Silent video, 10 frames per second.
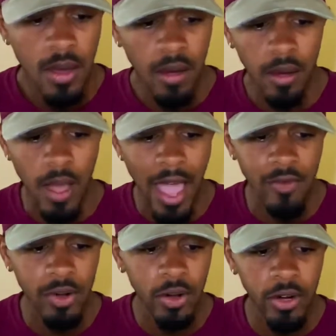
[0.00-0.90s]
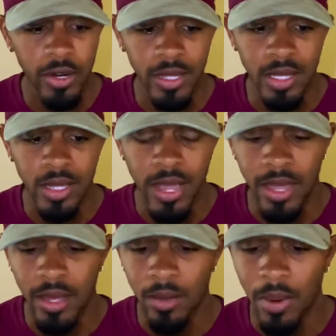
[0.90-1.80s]
Haven't heard
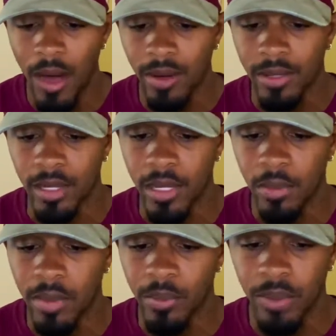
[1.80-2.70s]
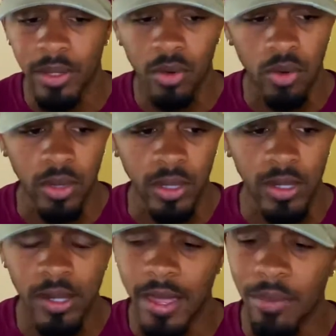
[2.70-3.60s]
anything about a decommitment or none
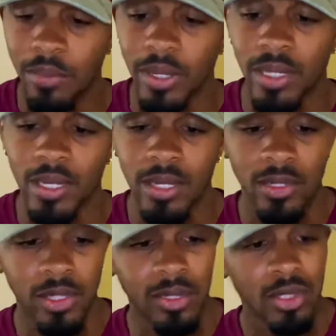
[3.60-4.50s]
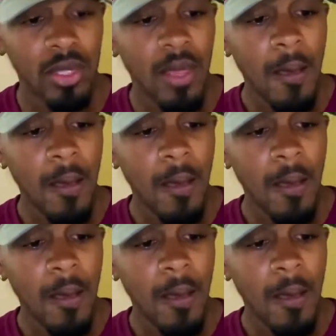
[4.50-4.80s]
of that, but he just,